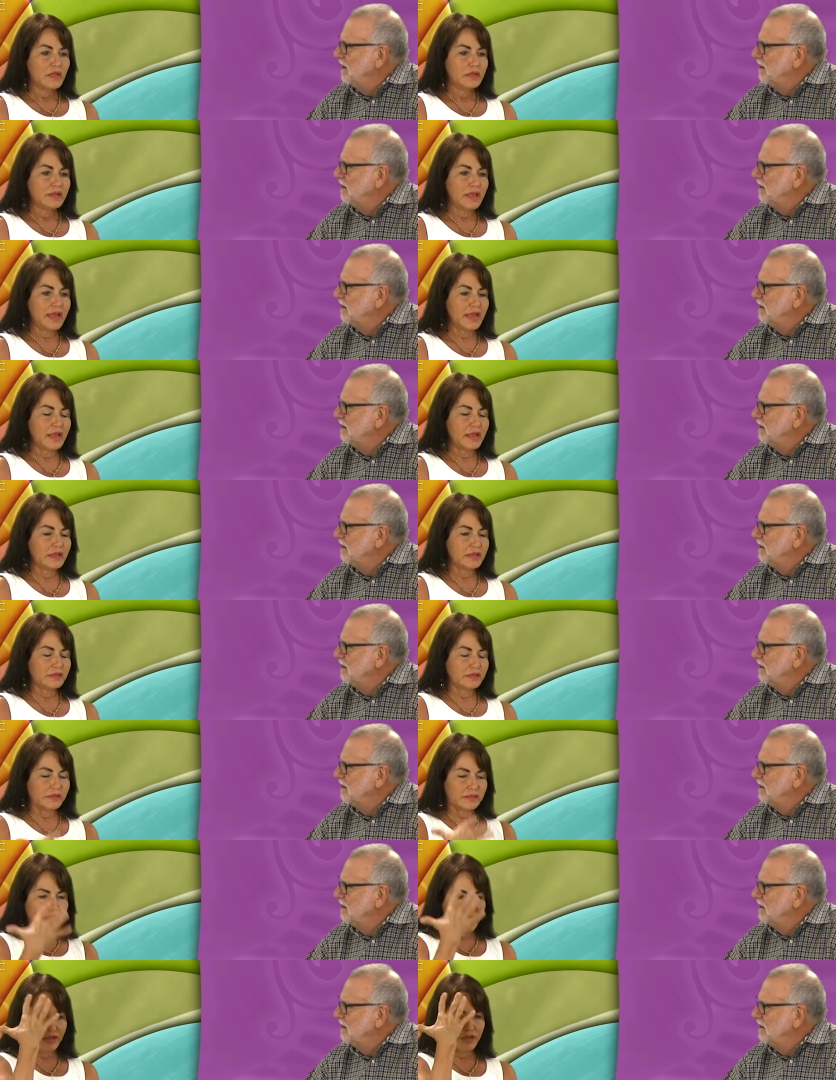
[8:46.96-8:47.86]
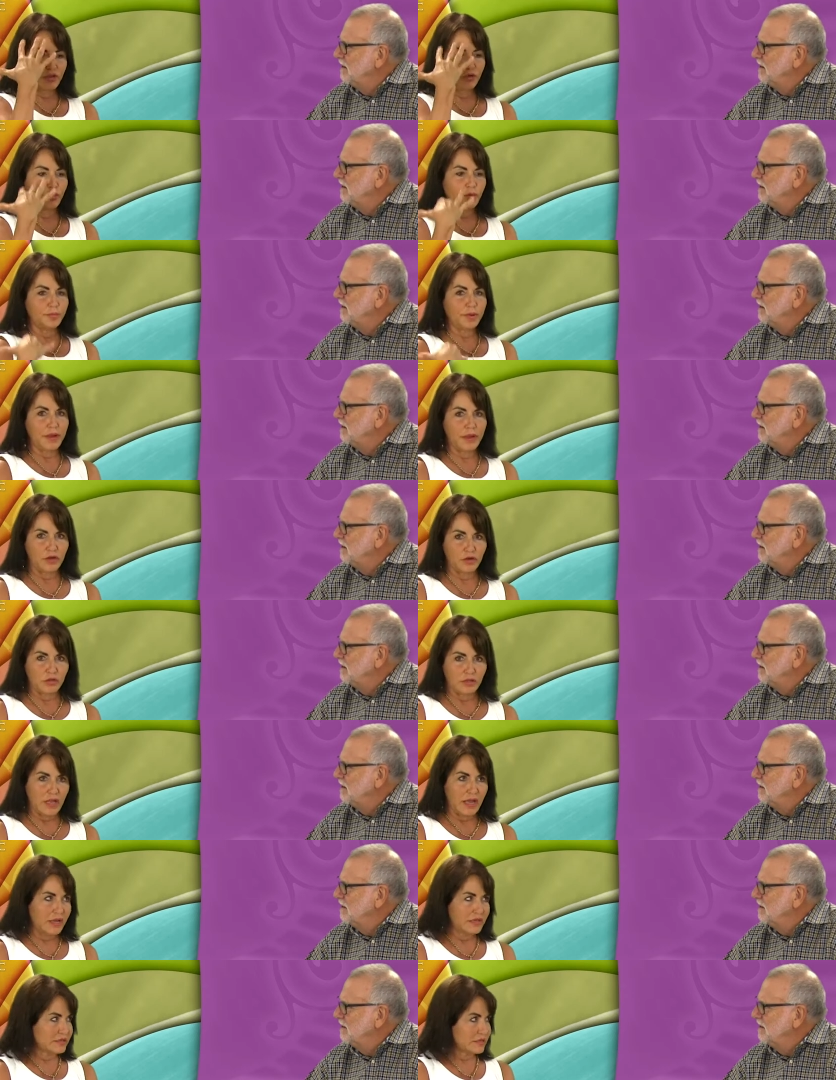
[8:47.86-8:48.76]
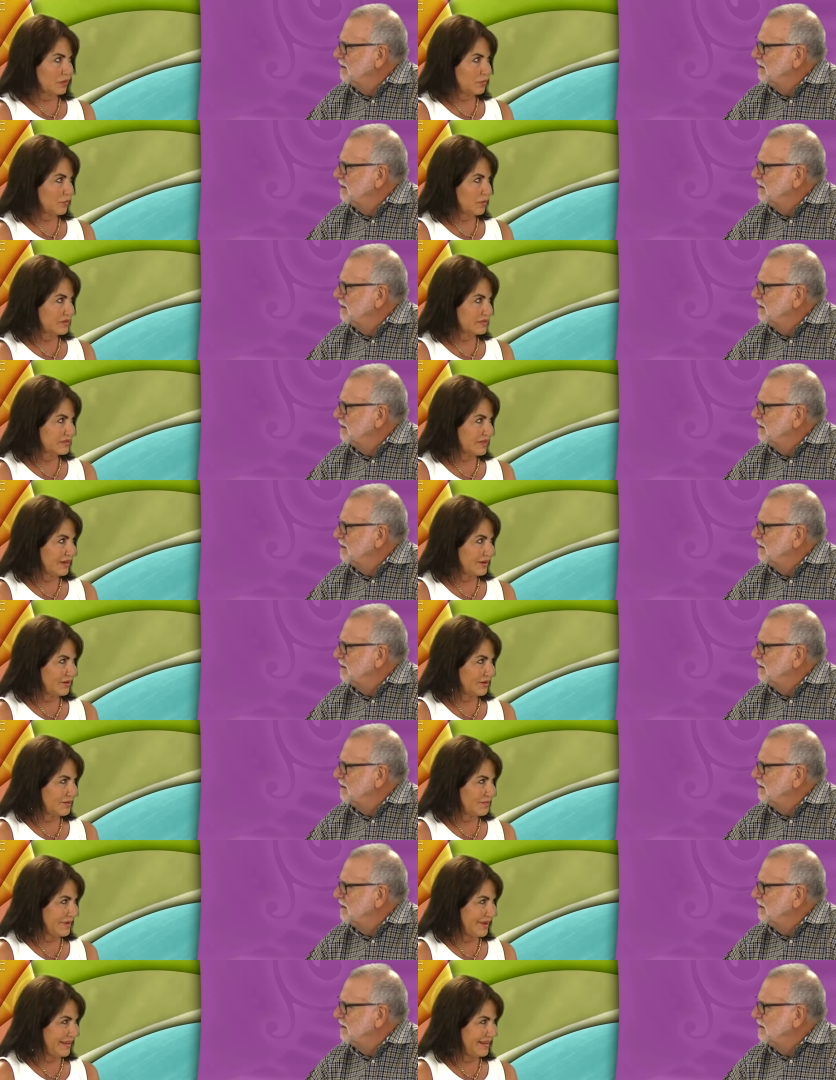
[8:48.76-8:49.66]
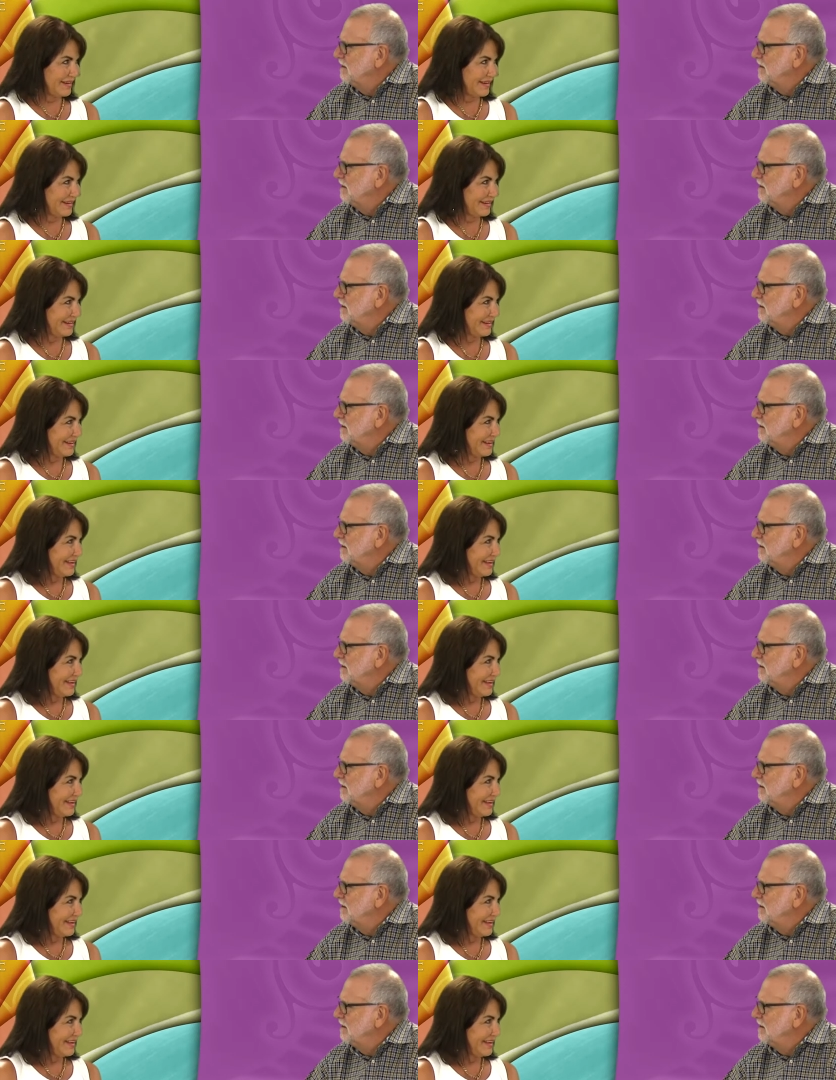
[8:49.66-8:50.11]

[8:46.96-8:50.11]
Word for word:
Speaker 1: like like you were paralyzed on one side of your body.